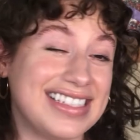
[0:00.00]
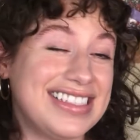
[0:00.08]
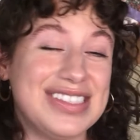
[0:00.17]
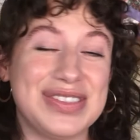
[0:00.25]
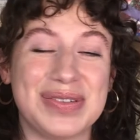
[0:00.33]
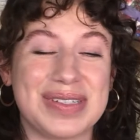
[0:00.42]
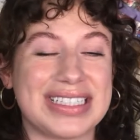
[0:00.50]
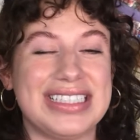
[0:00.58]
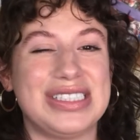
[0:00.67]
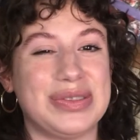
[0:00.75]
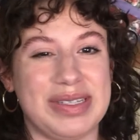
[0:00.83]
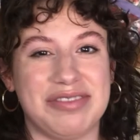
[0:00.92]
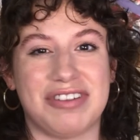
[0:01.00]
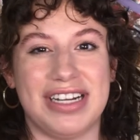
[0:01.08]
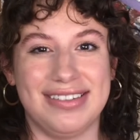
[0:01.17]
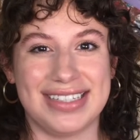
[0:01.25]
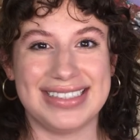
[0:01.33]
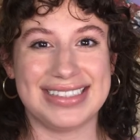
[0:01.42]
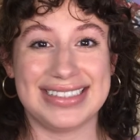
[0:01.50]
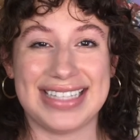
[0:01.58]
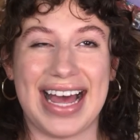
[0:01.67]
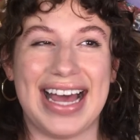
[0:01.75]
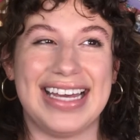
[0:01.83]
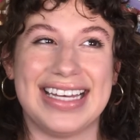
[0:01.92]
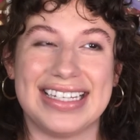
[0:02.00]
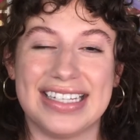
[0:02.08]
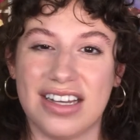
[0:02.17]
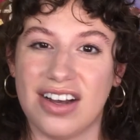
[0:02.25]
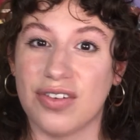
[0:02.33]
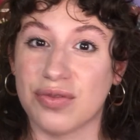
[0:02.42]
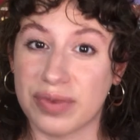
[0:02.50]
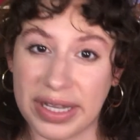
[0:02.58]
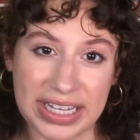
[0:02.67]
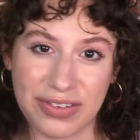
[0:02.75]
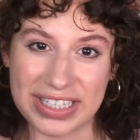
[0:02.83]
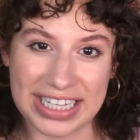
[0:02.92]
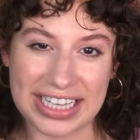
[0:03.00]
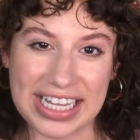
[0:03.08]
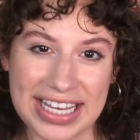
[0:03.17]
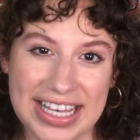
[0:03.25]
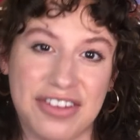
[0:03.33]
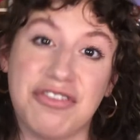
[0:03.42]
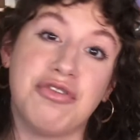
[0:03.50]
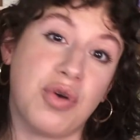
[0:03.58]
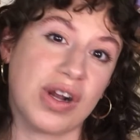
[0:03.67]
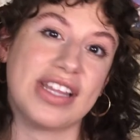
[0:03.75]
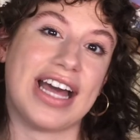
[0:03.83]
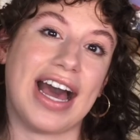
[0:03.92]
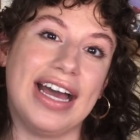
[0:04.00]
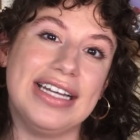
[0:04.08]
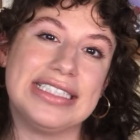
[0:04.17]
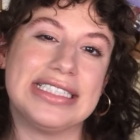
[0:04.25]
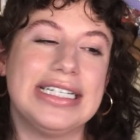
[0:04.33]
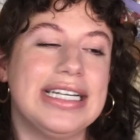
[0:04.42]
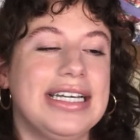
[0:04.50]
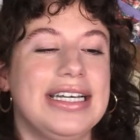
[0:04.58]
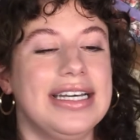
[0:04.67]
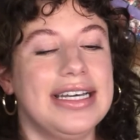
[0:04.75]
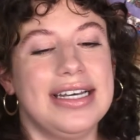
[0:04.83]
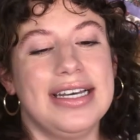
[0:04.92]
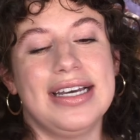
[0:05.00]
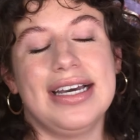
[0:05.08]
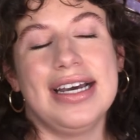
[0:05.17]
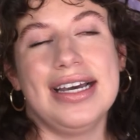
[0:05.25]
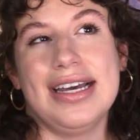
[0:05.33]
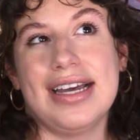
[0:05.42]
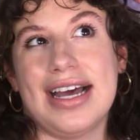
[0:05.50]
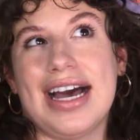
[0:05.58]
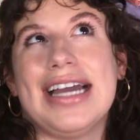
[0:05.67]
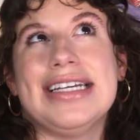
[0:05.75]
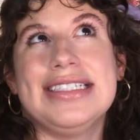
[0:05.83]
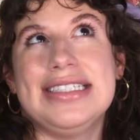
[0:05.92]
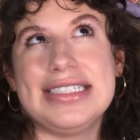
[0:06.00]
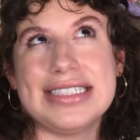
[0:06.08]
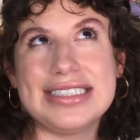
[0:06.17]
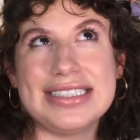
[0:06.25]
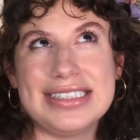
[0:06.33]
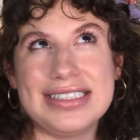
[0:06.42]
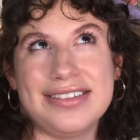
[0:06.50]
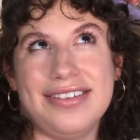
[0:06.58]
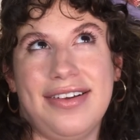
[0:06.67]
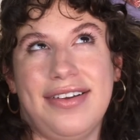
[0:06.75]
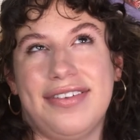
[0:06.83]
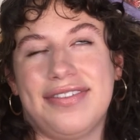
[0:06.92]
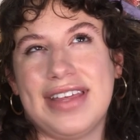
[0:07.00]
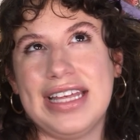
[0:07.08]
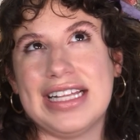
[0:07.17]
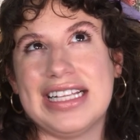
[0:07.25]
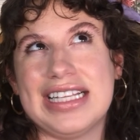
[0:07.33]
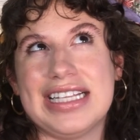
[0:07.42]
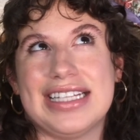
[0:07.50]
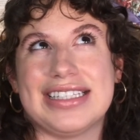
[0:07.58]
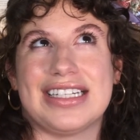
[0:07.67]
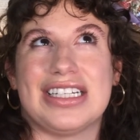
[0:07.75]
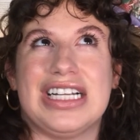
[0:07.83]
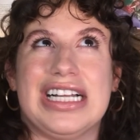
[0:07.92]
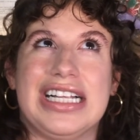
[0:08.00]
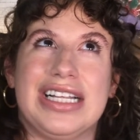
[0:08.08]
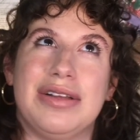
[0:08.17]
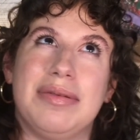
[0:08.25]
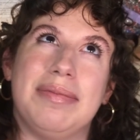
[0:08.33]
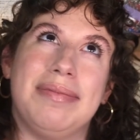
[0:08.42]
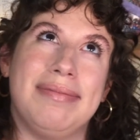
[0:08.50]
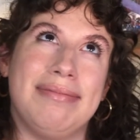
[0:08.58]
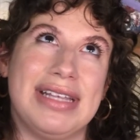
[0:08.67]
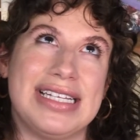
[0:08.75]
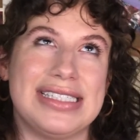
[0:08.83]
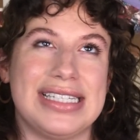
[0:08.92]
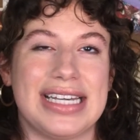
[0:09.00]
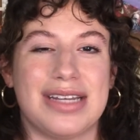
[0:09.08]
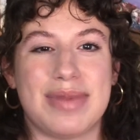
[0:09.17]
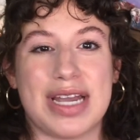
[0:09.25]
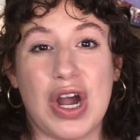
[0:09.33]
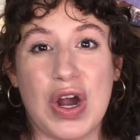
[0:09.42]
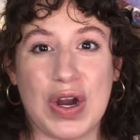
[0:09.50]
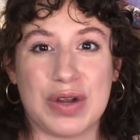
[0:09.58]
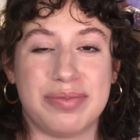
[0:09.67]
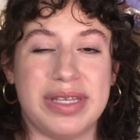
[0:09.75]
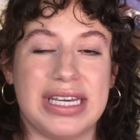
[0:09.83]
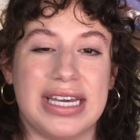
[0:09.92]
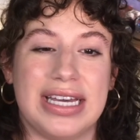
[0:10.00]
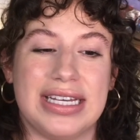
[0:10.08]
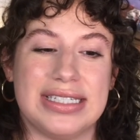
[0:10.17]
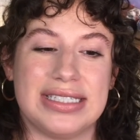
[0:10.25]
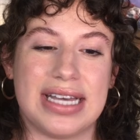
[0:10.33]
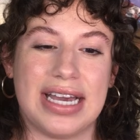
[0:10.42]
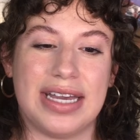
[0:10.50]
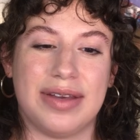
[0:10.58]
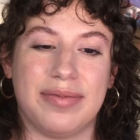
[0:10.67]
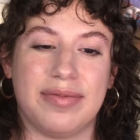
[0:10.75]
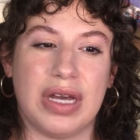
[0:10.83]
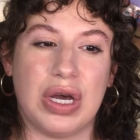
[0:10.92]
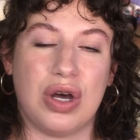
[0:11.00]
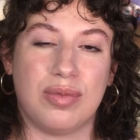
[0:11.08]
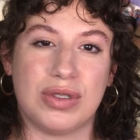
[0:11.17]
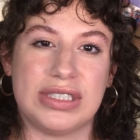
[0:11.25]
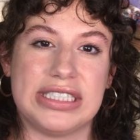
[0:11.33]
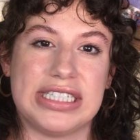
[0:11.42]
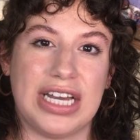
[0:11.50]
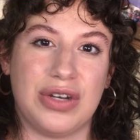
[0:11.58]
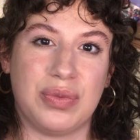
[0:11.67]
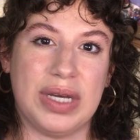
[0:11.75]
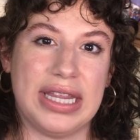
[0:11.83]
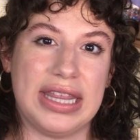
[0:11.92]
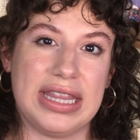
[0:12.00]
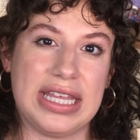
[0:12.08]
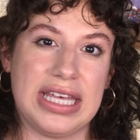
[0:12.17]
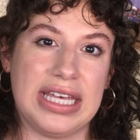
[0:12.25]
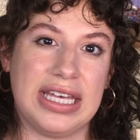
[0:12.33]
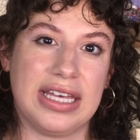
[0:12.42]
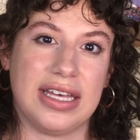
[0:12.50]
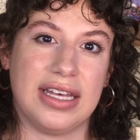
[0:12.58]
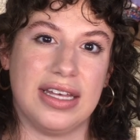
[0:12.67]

is a really sweet fragrance. I really, really like it for that. I still feel a little missing in my heart because I'm almost done with the